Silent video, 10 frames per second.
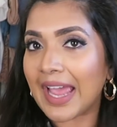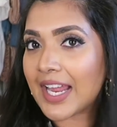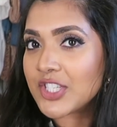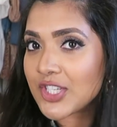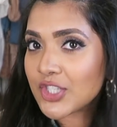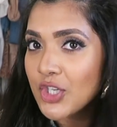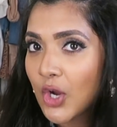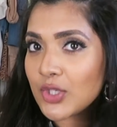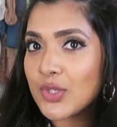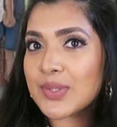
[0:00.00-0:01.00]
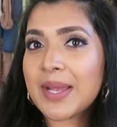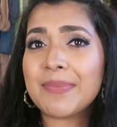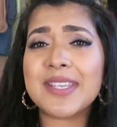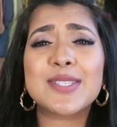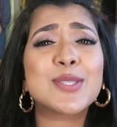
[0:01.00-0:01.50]
and I just showed you
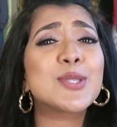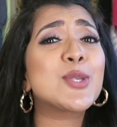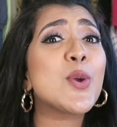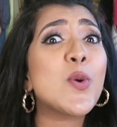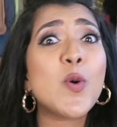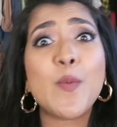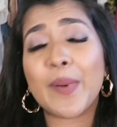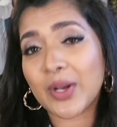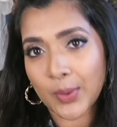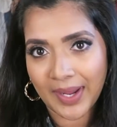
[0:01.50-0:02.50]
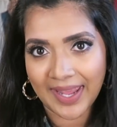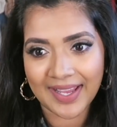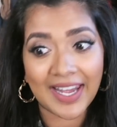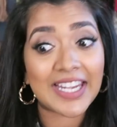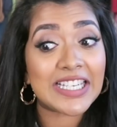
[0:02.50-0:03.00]
something super
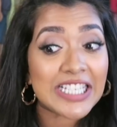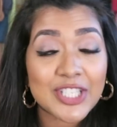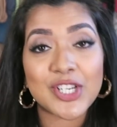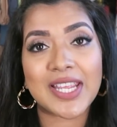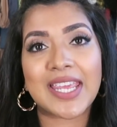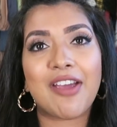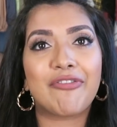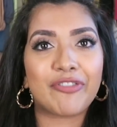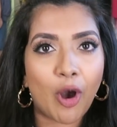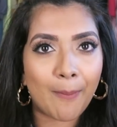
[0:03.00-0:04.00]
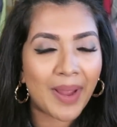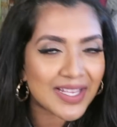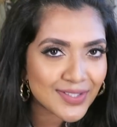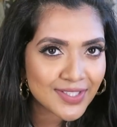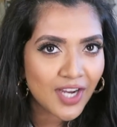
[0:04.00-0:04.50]
quick, like literally from
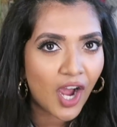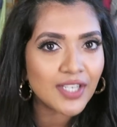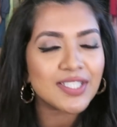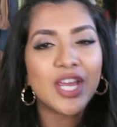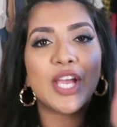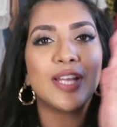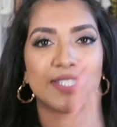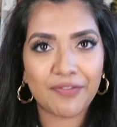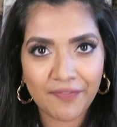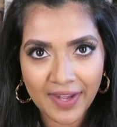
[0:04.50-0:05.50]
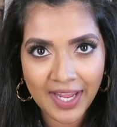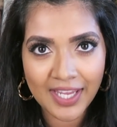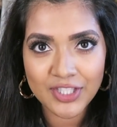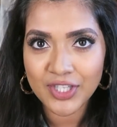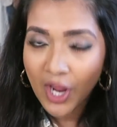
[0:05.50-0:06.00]
start to
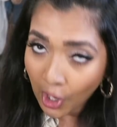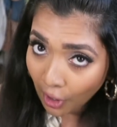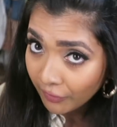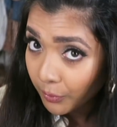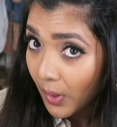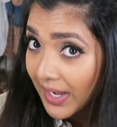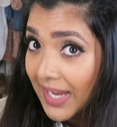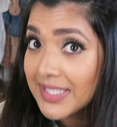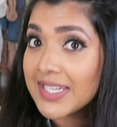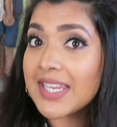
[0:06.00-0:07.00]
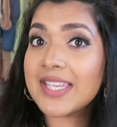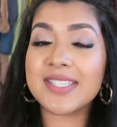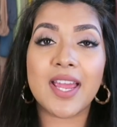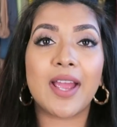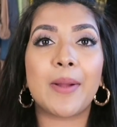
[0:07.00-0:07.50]
finish of what I
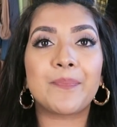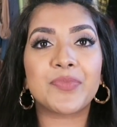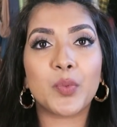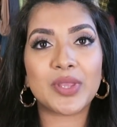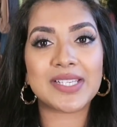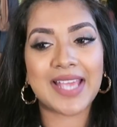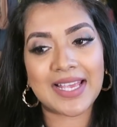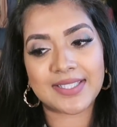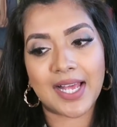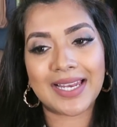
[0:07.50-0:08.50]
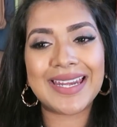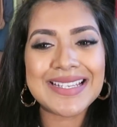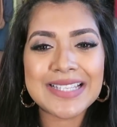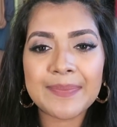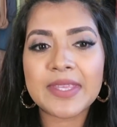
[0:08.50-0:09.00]
did with this hairstyle. It
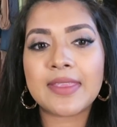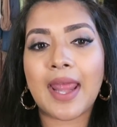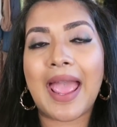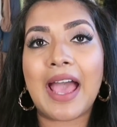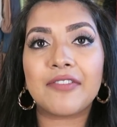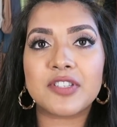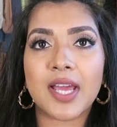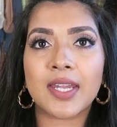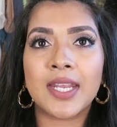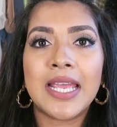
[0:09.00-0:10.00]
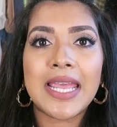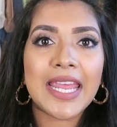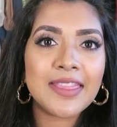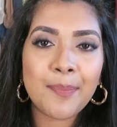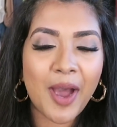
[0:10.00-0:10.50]
is something that I have done
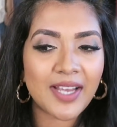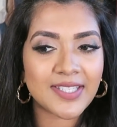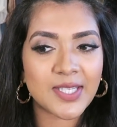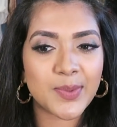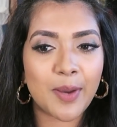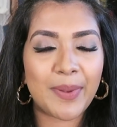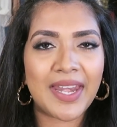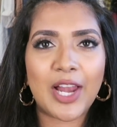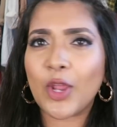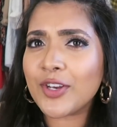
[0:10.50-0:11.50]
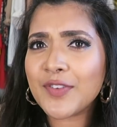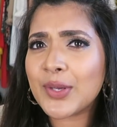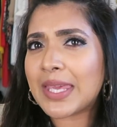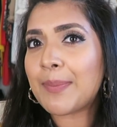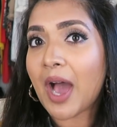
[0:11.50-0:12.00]
in the past as well, but a lot of you
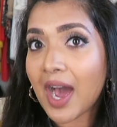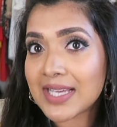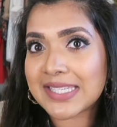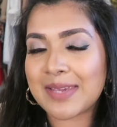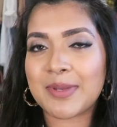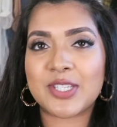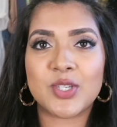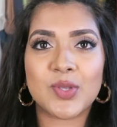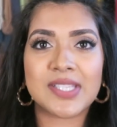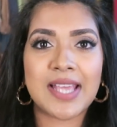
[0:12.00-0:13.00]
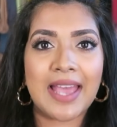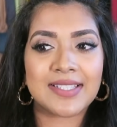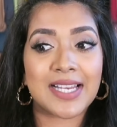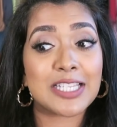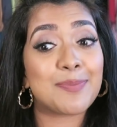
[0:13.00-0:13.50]
keep asking me to do this
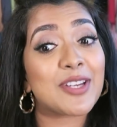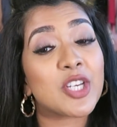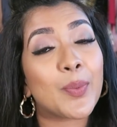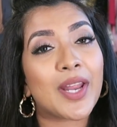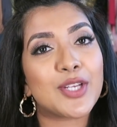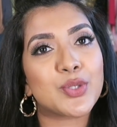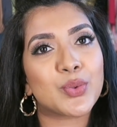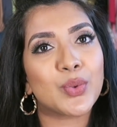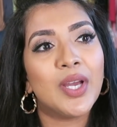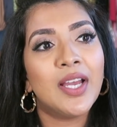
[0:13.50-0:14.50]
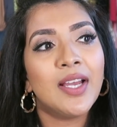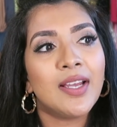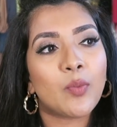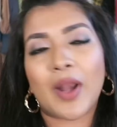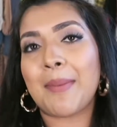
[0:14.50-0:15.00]
hairstyle, especially when
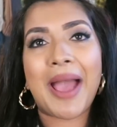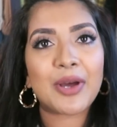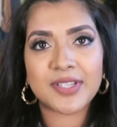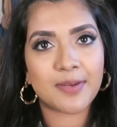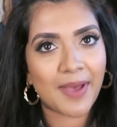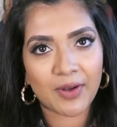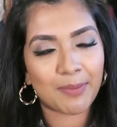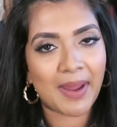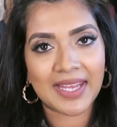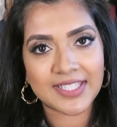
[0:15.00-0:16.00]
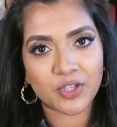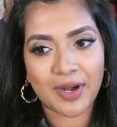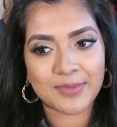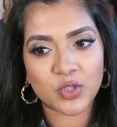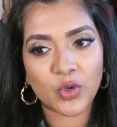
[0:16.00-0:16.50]
I'm out and about in my
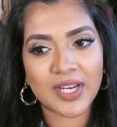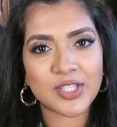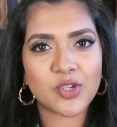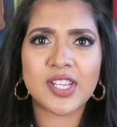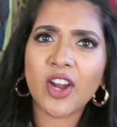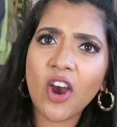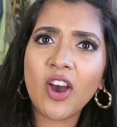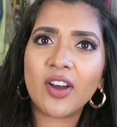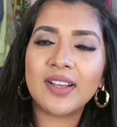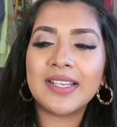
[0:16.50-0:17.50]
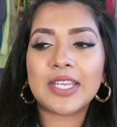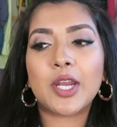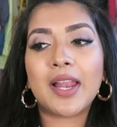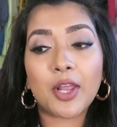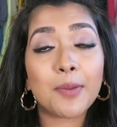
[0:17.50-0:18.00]
Instagram stories. You're just like, oh, you
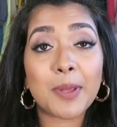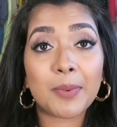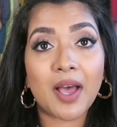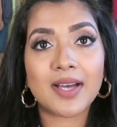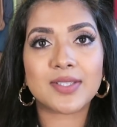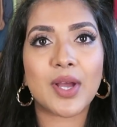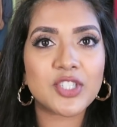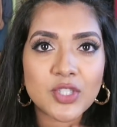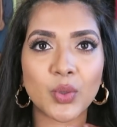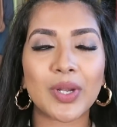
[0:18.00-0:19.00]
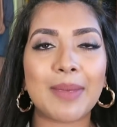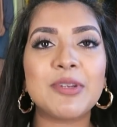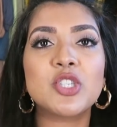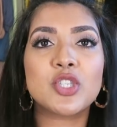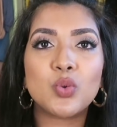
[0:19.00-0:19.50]
know, a lot of people ask, so I just thought, let
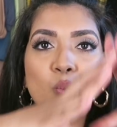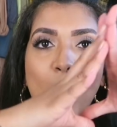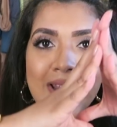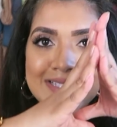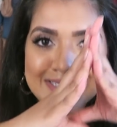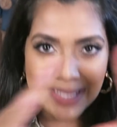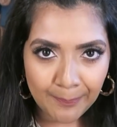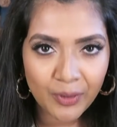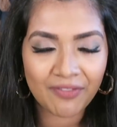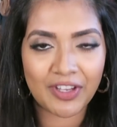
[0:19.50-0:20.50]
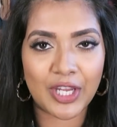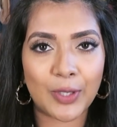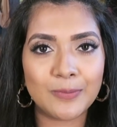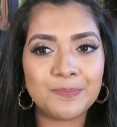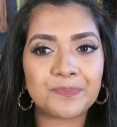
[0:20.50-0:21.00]
me just do one separate
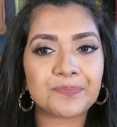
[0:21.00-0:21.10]
video